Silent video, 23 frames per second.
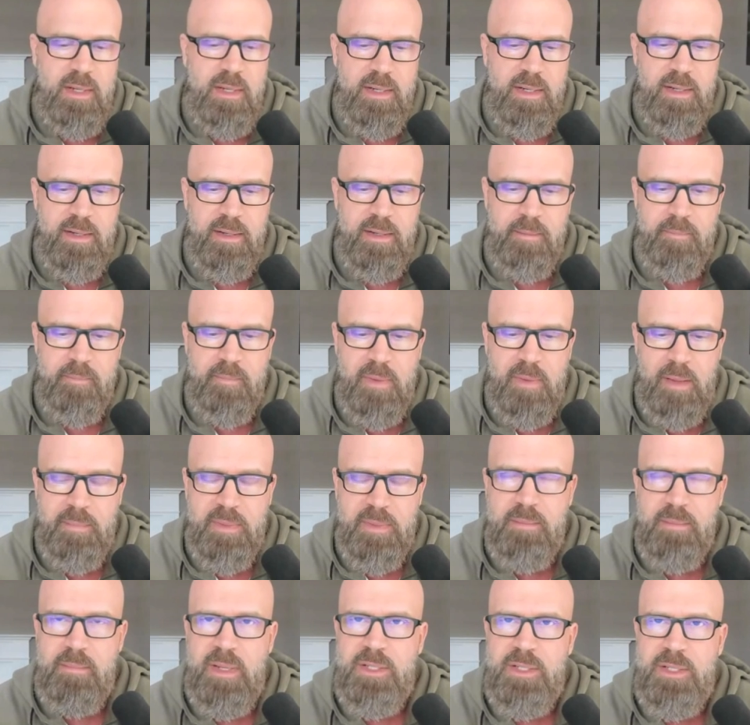I'm going
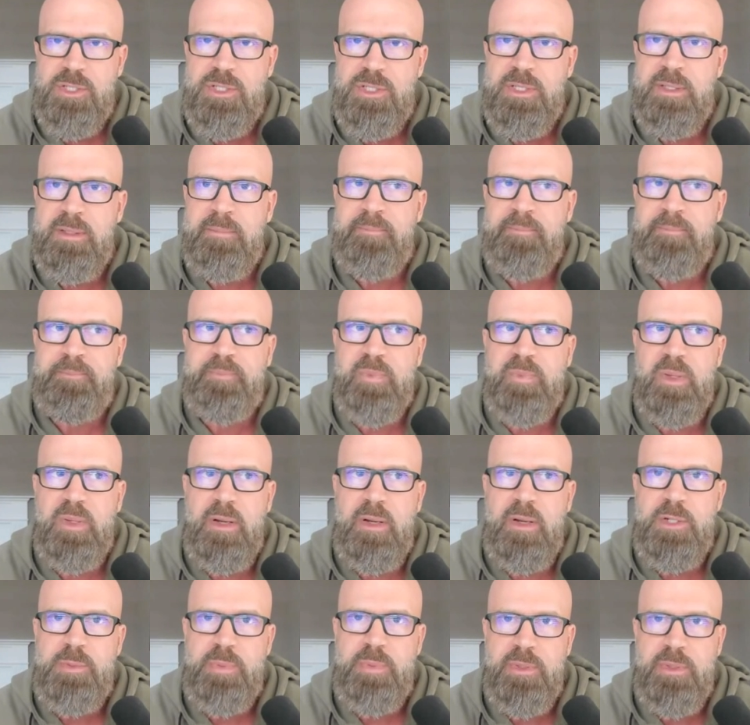to mention
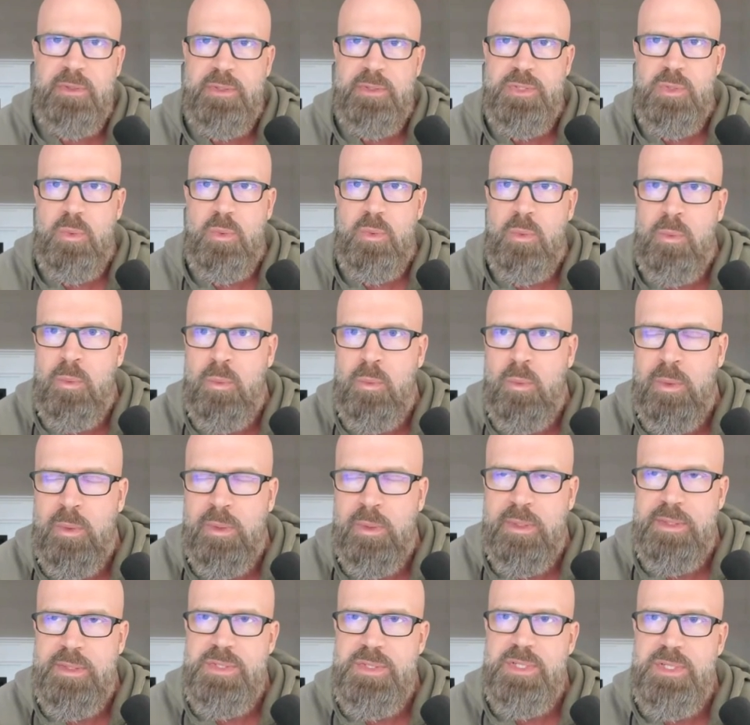Entrepreneurs
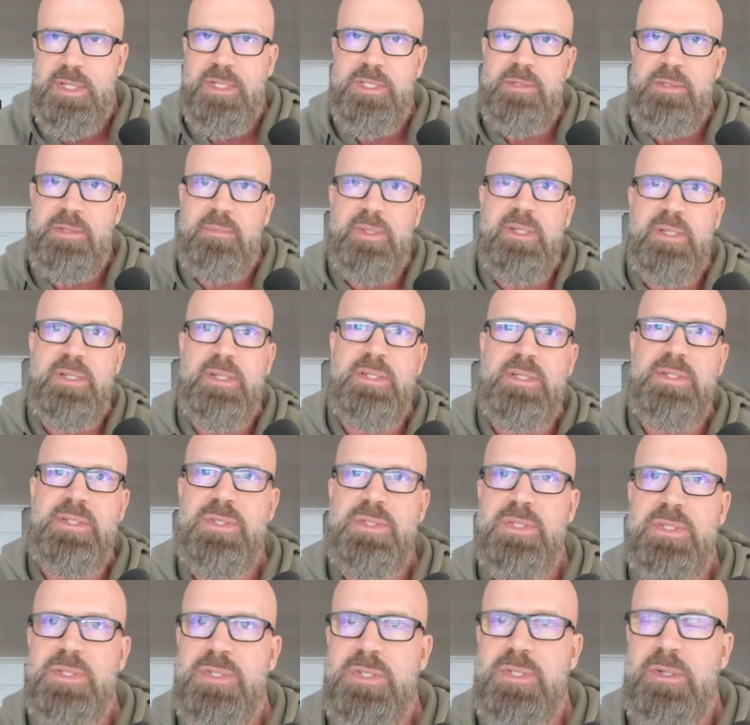Organization
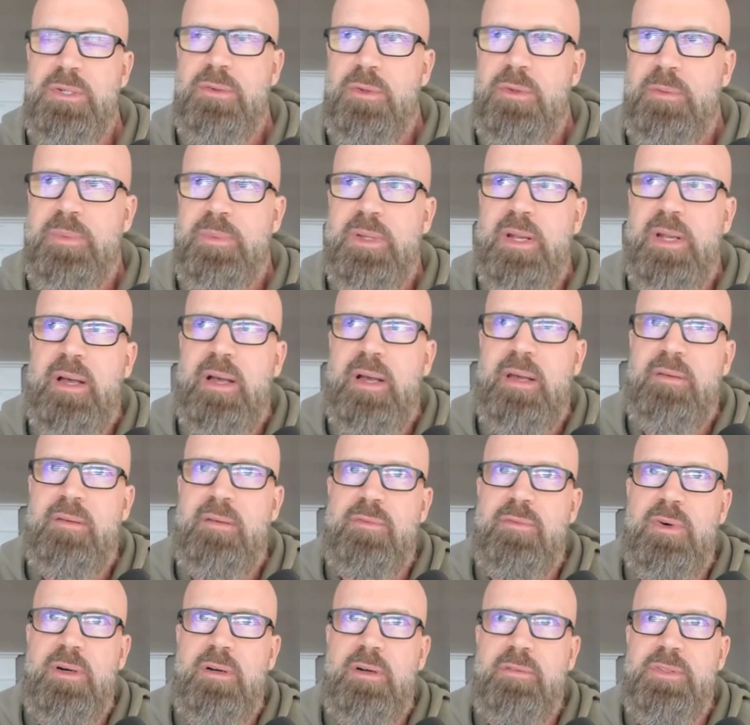because it's a group that I got
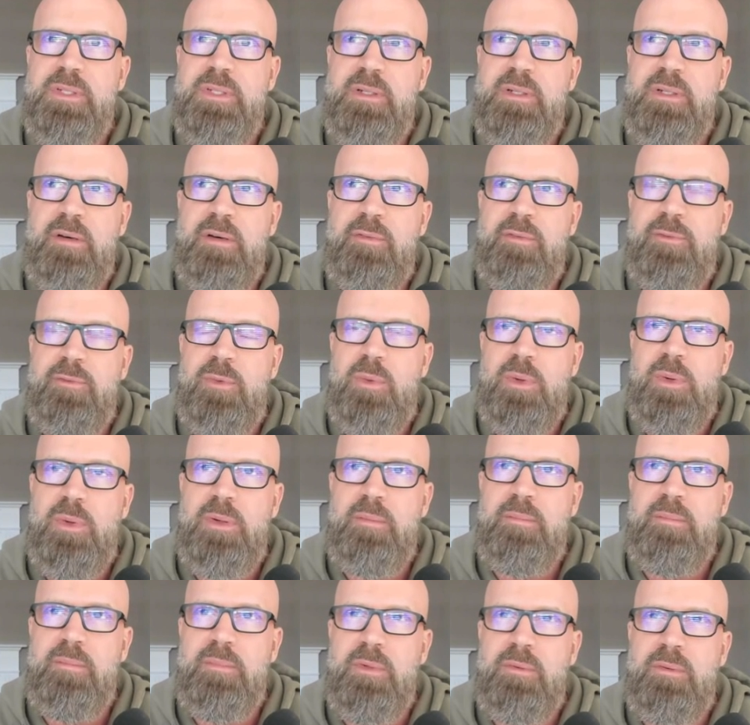involved in a
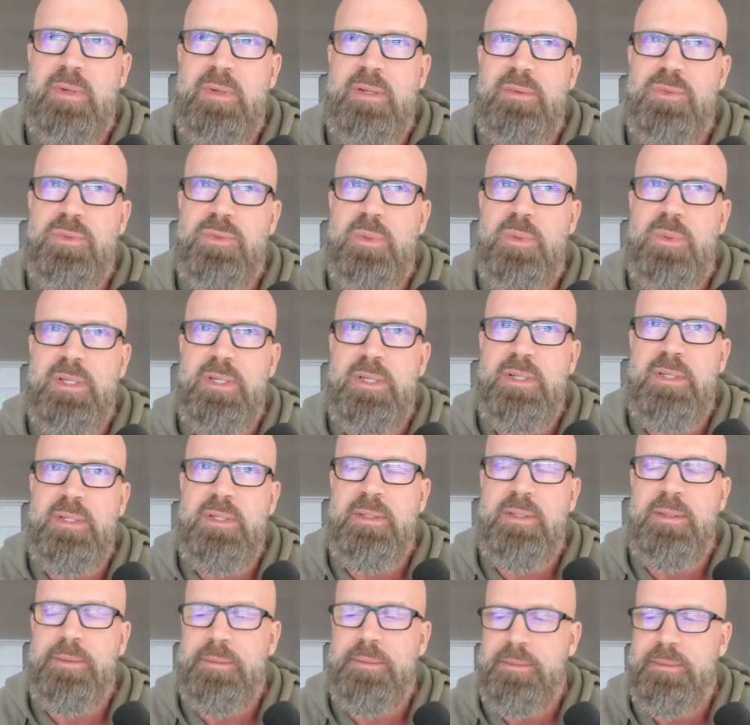forum around
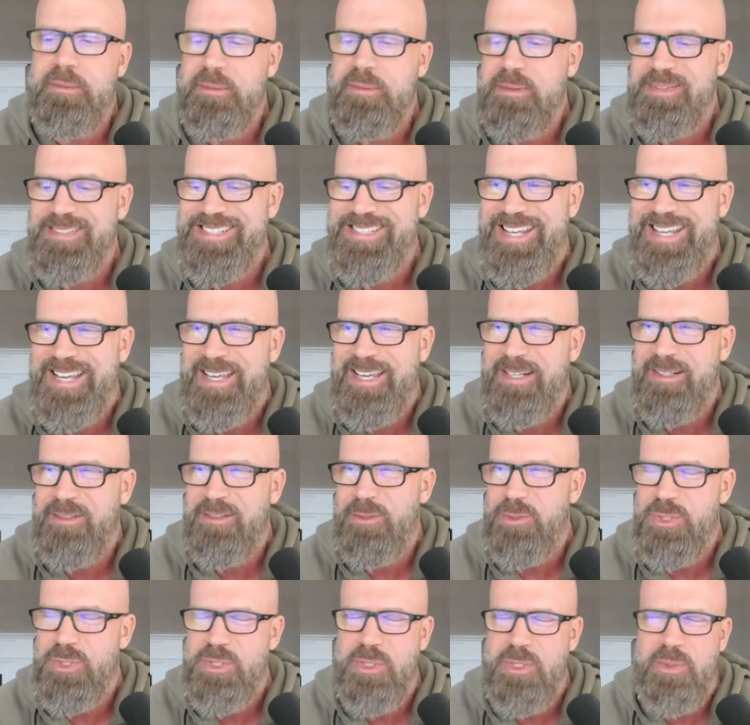2010
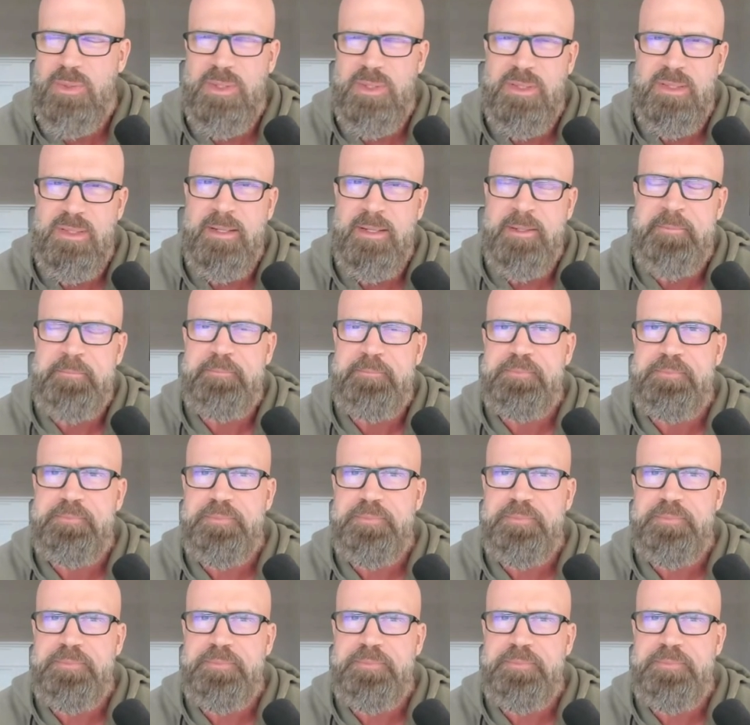or so, I think.